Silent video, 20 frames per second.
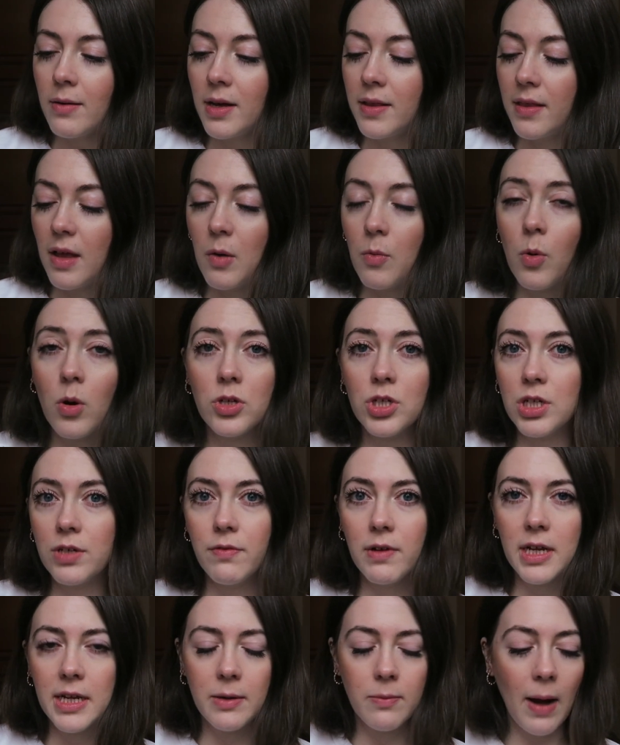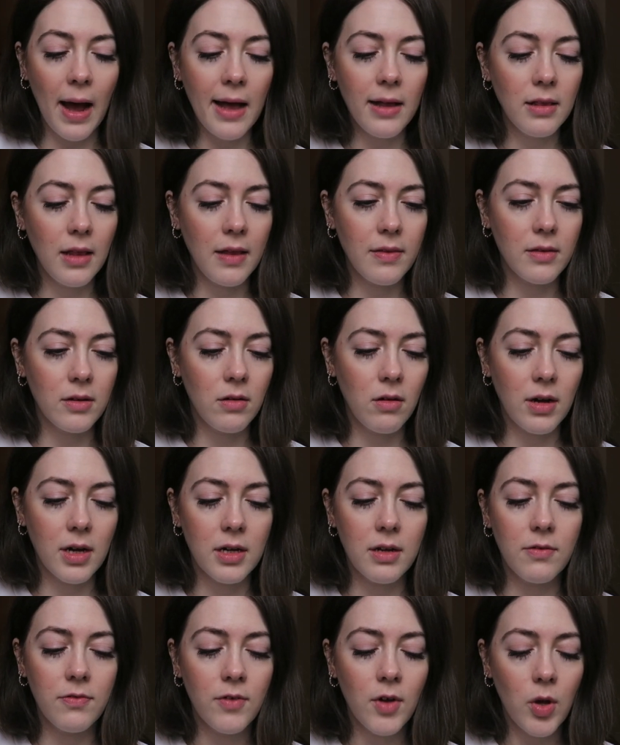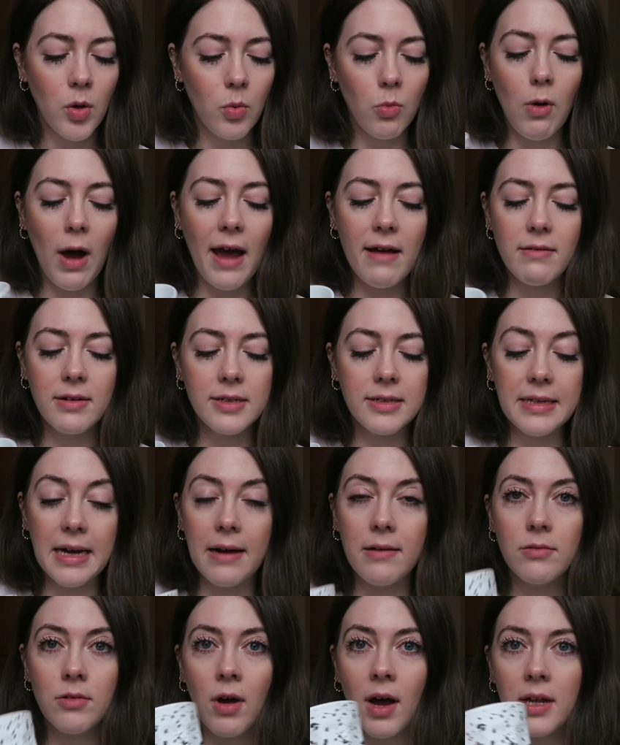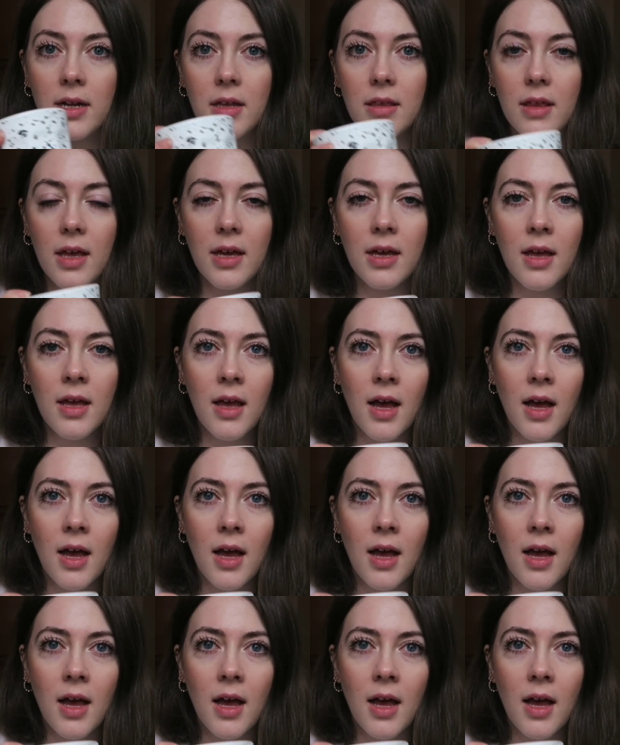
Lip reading: and they're washing really well, like they're not kind of wearing down or anything,